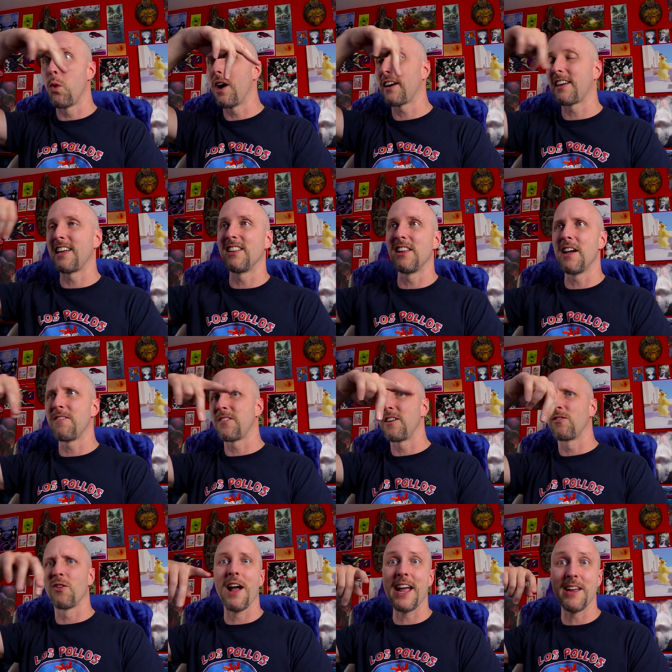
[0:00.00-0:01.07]
walking left
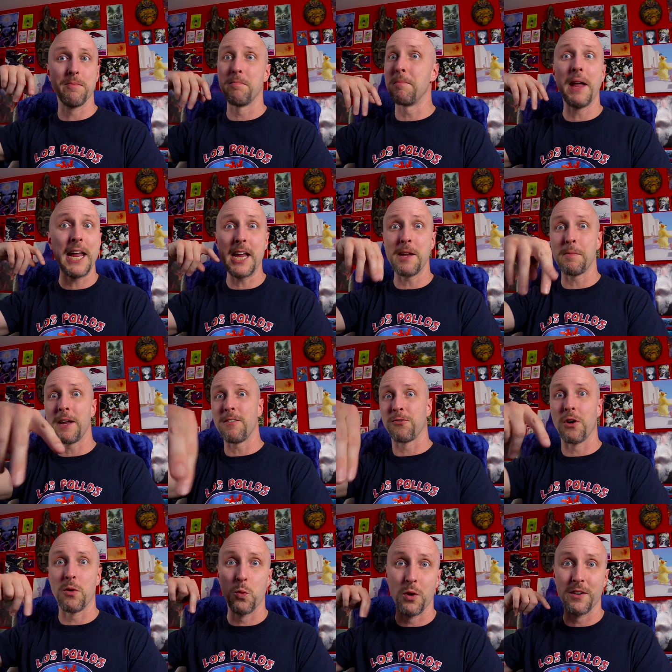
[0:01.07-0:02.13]
and right, maybe
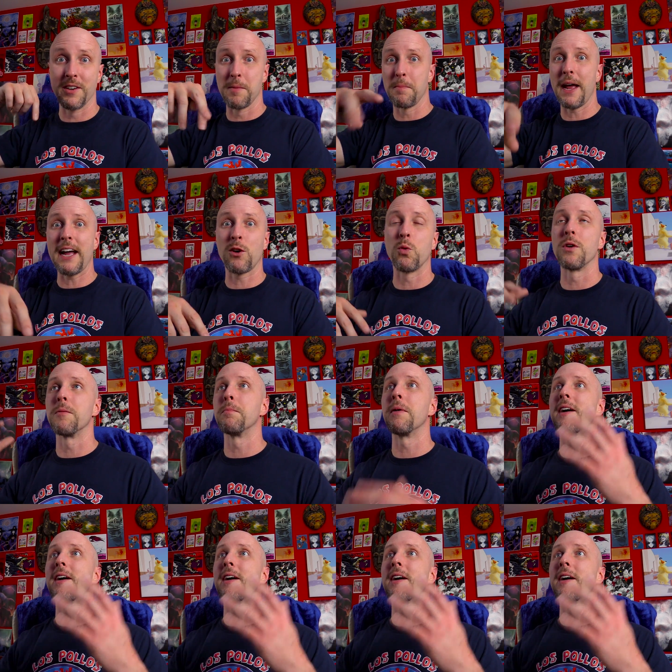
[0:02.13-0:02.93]
frontward and backward,